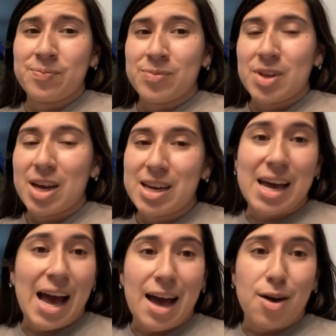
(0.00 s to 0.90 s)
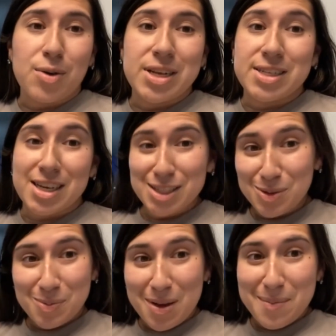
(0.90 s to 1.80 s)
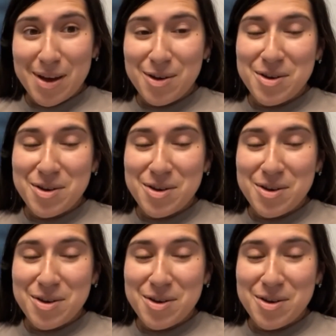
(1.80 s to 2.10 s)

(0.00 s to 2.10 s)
kind of how it does with my mouth